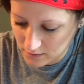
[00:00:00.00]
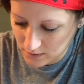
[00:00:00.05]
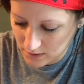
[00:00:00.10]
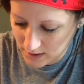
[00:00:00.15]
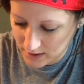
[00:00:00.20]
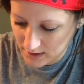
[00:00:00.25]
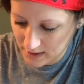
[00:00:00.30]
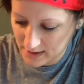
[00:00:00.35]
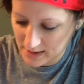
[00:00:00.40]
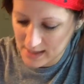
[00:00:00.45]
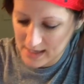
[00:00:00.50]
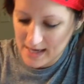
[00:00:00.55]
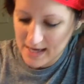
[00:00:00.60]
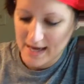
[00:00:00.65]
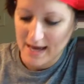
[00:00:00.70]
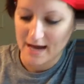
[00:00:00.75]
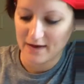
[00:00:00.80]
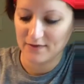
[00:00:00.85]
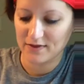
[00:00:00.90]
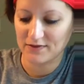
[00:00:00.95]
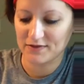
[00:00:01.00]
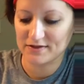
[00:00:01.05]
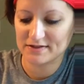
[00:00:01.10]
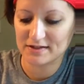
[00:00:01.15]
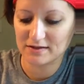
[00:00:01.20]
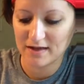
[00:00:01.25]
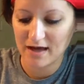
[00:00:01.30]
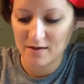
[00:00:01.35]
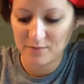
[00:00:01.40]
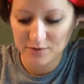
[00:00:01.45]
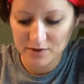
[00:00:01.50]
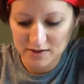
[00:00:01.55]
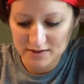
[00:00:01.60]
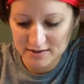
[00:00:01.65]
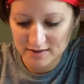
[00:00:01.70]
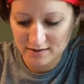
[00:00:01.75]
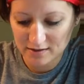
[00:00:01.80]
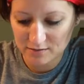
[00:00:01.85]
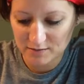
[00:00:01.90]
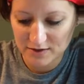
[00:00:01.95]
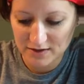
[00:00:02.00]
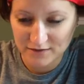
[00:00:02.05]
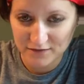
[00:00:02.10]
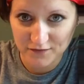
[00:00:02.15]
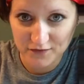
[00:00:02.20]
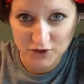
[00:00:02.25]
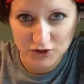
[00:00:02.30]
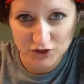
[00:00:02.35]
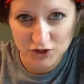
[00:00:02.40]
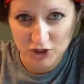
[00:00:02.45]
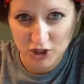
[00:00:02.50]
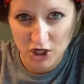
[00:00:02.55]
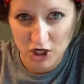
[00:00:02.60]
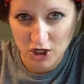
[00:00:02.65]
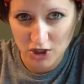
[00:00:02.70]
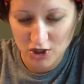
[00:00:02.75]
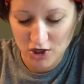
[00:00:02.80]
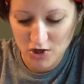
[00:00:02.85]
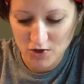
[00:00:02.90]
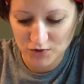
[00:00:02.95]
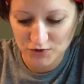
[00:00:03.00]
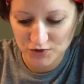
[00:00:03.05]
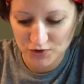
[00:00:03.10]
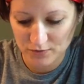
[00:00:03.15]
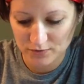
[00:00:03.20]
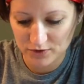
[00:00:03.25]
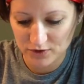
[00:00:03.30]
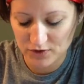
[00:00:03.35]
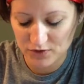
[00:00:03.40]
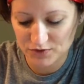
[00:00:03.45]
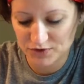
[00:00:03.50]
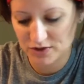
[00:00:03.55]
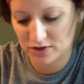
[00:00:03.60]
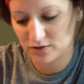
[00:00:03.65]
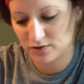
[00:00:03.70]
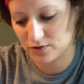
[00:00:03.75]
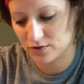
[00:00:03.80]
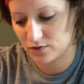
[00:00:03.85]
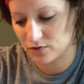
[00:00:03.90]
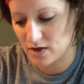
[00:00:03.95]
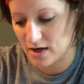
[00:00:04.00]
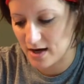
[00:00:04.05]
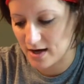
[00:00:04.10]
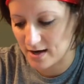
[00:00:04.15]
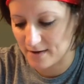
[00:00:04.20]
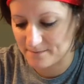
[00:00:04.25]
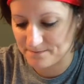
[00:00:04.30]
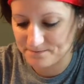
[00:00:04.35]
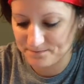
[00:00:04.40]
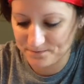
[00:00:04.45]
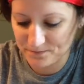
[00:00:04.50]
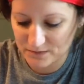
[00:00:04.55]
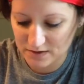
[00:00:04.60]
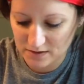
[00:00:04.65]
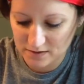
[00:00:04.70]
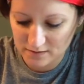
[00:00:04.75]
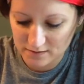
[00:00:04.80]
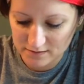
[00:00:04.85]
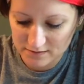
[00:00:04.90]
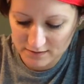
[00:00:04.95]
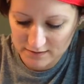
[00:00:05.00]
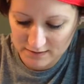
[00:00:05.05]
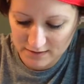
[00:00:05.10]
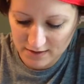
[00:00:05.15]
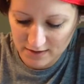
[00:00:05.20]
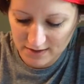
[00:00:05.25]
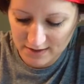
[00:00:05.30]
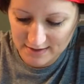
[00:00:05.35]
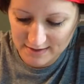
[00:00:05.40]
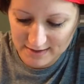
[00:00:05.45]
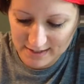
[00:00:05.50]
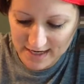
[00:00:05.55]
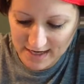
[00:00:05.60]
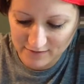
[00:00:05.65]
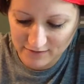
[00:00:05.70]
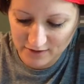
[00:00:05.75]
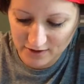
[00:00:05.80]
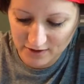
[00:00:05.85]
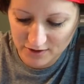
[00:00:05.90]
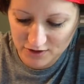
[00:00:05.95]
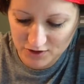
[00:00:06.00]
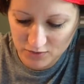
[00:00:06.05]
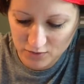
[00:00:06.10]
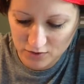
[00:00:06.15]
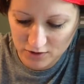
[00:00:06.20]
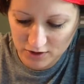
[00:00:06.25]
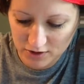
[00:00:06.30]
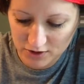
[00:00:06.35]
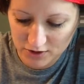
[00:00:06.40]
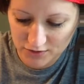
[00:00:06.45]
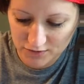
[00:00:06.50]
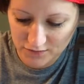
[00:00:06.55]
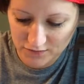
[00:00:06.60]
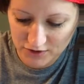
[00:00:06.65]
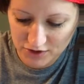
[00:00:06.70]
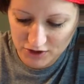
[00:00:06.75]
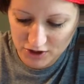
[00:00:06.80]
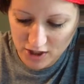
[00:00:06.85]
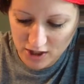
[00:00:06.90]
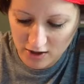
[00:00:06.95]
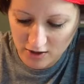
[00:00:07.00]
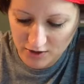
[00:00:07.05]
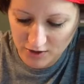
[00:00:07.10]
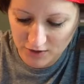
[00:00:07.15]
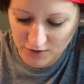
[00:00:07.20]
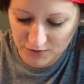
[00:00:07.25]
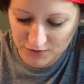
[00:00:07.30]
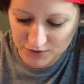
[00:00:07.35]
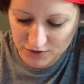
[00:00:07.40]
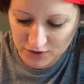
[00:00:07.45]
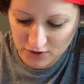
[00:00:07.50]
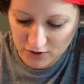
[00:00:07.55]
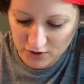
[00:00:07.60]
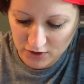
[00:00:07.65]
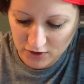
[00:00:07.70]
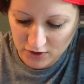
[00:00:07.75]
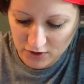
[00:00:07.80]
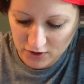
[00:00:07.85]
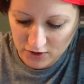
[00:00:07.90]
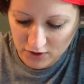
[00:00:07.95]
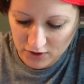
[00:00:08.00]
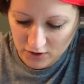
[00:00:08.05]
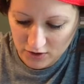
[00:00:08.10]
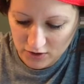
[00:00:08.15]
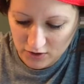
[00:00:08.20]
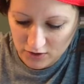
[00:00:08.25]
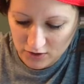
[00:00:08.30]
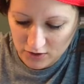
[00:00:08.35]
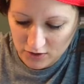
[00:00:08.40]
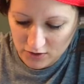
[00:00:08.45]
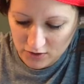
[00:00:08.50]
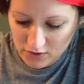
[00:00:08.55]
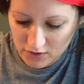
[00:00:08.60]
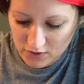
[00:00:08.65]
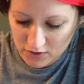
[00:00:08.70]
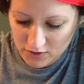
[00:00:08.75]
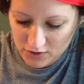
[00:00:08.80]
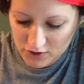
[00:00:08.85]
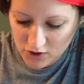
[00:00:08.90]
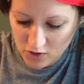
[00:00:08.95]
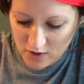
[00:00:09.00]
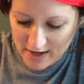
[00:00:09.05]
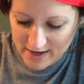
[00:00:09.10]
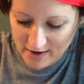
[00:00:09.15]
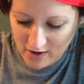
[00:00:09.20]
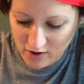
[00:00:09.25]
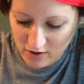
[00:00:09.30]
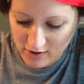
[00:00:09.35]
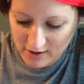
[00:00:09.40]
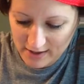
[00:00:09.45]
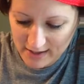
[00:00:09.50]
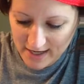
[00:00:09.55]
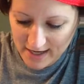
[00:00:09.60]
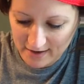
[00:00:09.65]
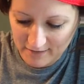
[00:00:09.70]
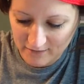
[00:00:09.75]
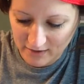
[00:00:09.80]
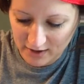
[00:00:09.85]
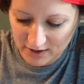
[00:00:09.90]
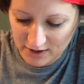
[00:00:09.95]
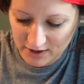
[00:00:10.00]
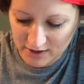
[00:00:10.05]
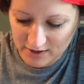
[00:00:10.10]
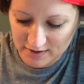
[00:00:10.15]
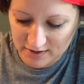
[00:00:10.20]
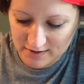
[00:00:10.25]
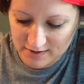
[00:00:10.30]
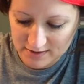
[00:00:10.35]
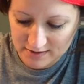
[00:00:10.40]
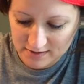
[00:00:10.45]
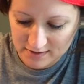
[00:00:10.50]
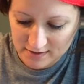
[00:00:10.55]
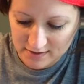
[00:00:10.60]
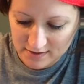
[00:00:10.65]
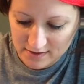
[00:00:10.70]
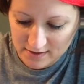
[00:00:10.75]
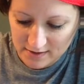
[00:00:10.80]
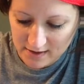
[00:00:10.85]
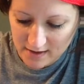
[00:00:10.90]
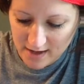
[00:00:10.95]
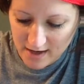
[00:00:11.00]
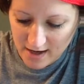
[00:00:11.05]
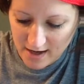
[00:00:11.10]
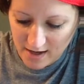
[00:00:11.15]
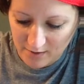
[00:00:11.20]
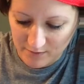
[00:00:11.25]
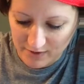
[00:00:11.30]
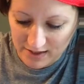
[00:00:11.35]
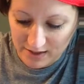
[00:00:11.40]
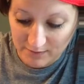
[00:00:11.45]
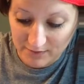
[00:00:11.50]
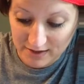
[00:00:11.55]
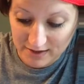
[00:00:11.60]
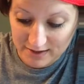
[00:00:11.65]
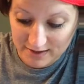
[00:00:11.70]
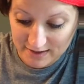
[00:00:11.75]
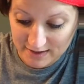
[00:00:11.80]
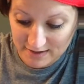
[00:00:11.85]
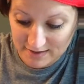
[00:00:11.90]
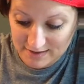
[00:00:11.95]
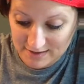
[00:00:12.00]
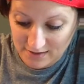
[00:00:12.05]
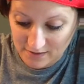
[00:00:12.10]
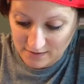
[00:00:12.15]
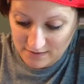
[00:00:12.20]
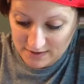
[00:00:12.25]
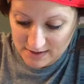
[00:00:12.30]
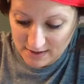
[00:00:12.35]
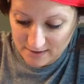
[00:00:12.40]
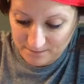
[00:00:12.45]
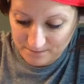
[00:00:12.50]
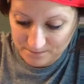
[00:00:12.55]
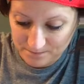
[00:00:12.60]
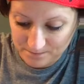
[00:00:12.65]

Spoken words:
Okay, and then the tilapia is going to be a fish taco, so I'm going to use the little things that I have in there. So we're going to do fish tacos. So I already have onions, and I'm going to need salsa.